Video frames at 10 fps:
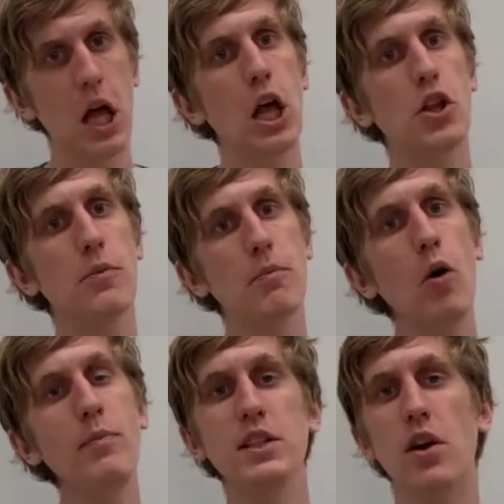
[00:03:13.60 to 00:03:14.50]
The
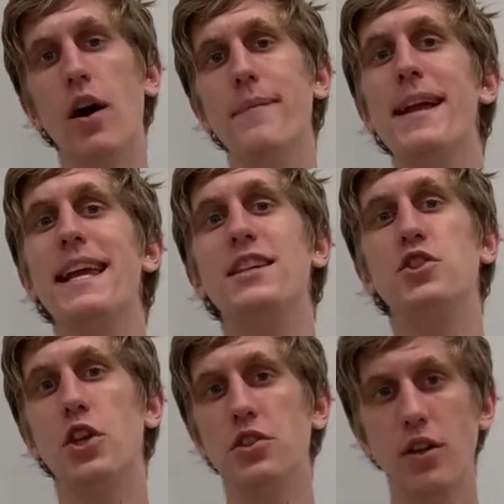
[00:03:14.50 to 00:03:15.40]
moment arm is
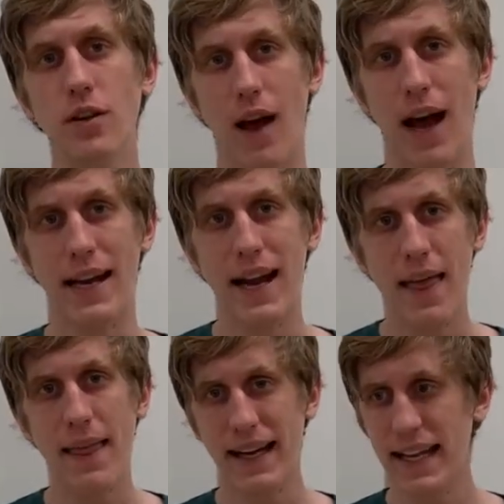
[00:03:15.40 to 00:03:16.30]
just a line
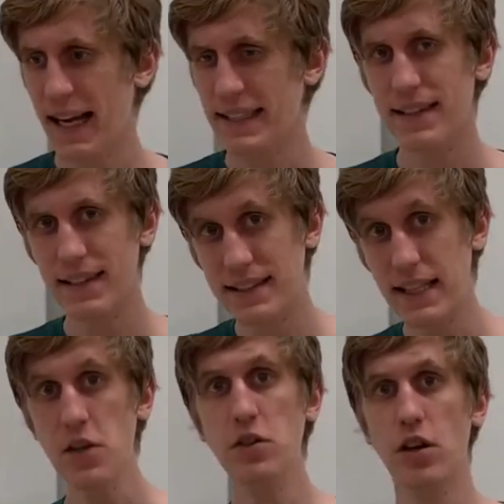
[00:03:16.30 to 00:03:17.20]
that connects the
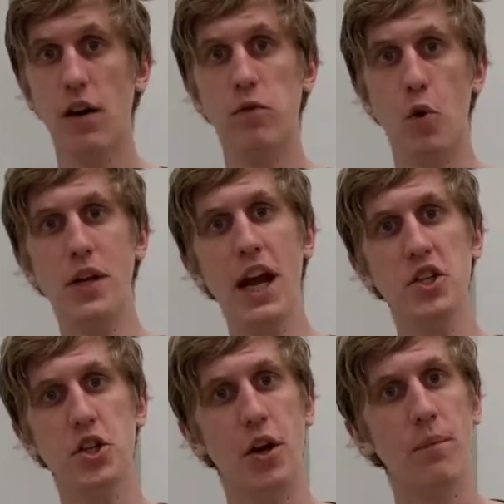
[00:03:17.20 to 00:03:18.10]
center of
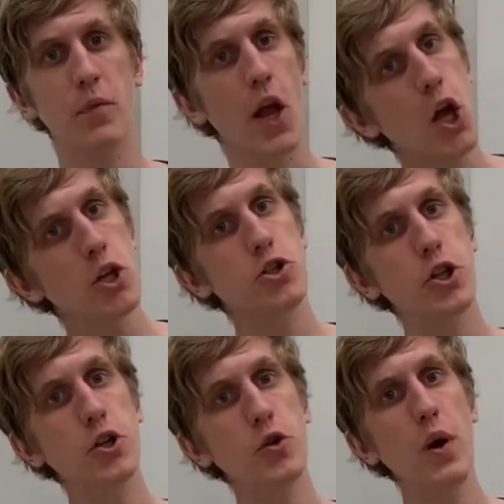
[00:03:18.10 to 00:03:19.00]
rotation
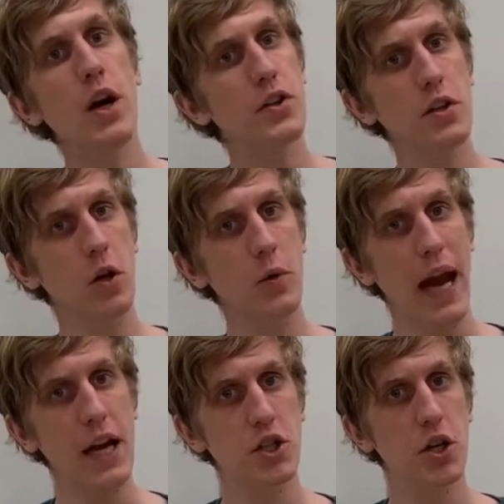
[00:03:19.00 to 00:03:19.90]
to the
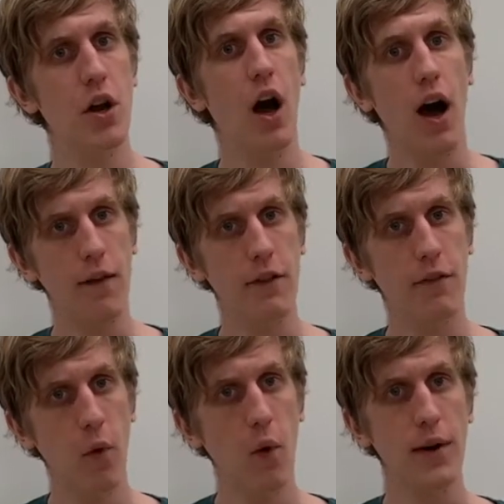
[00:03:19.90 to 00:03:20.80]
location of the
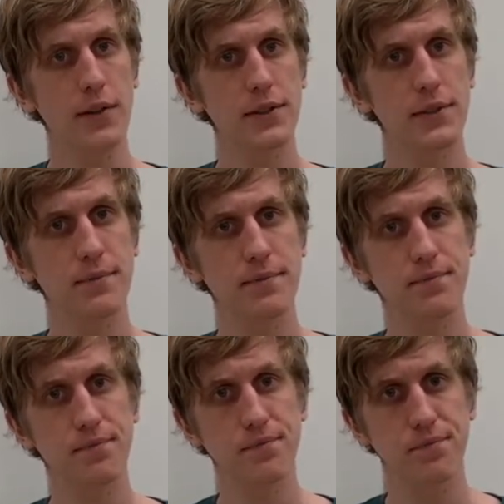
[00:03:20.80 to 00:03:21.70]
force.
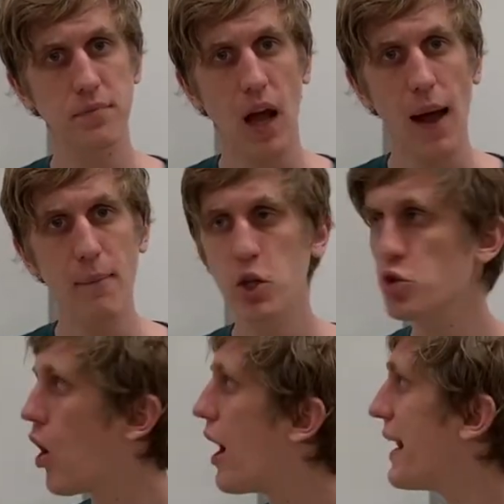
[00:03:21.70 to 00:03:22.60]
I'm going to
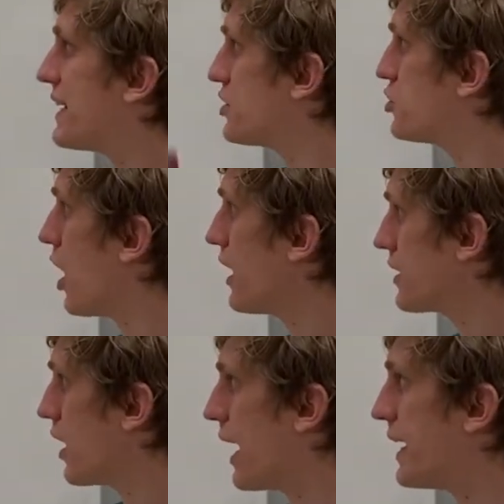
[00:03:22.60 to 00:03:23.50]
draw it as a dotted
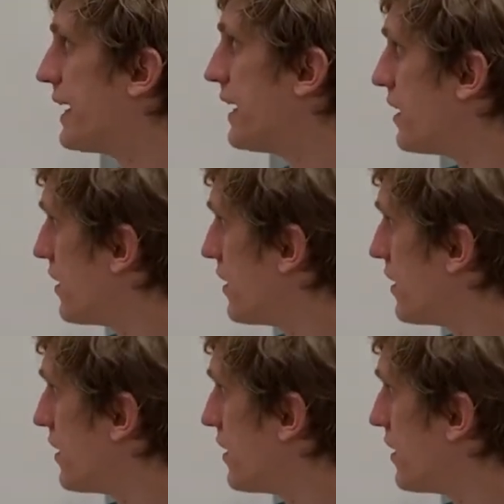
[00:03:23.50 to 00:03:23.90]
line here.